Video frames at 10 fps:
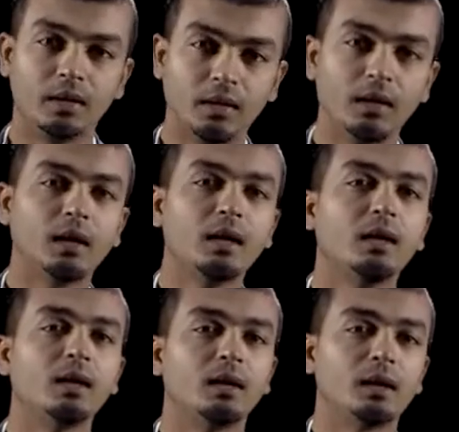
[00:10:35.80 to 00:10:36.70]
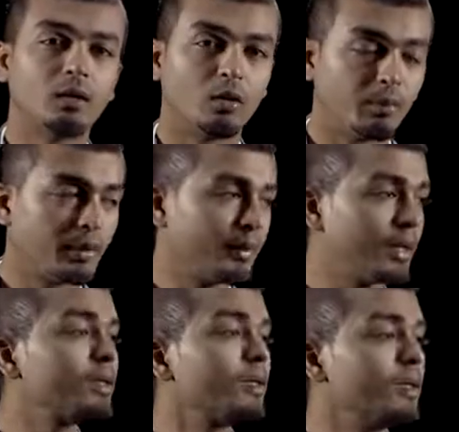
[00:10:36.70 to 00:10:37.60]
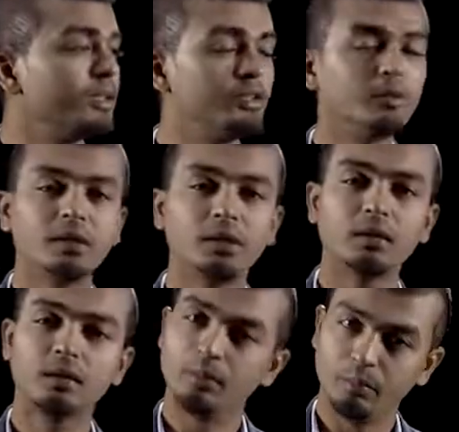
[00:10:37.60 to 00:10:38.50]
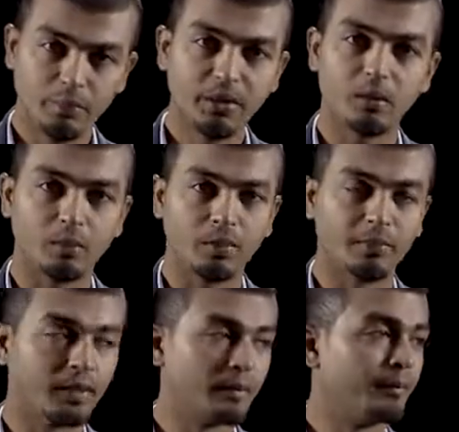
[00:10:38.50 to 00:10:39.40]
A complement union B complement.